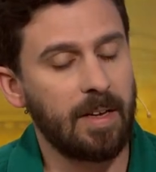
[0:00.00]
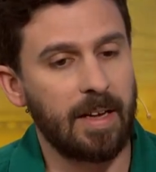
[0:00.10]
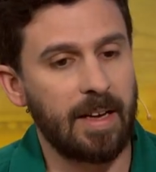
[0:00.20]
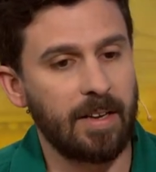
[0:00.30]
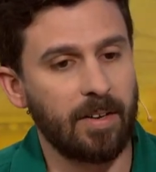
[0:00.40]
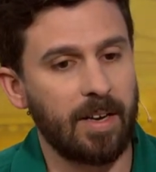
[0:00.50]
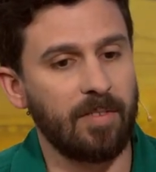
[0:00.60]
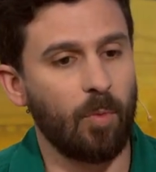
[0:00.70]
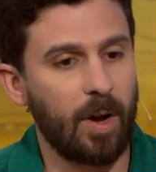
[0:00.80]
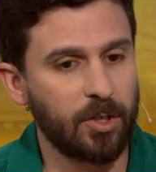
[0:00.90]
And I
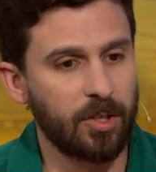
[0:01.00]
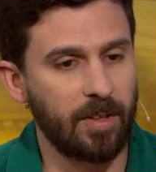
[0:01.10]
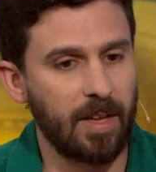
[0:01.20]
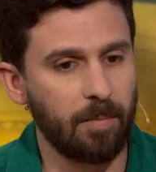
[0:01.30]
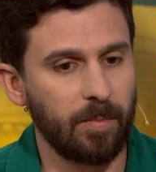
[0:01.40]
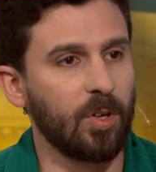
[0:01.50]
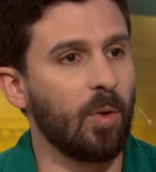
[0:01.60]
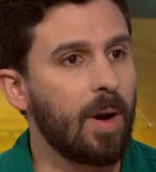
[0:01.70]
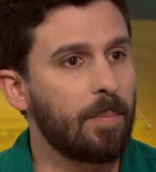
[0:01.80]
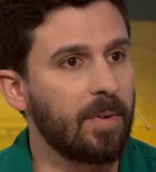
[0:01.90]
have watched them
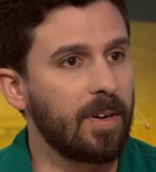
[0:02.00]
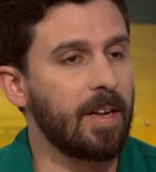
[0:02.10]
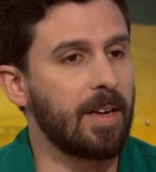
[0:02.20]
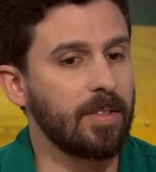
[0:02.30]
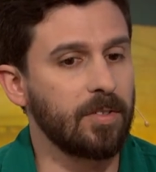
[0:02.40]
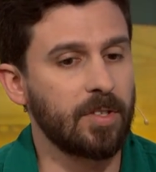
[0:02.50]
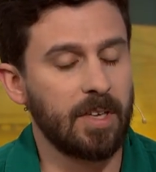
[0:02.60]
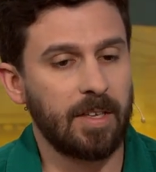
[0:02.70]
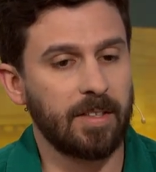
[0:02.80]
grow up and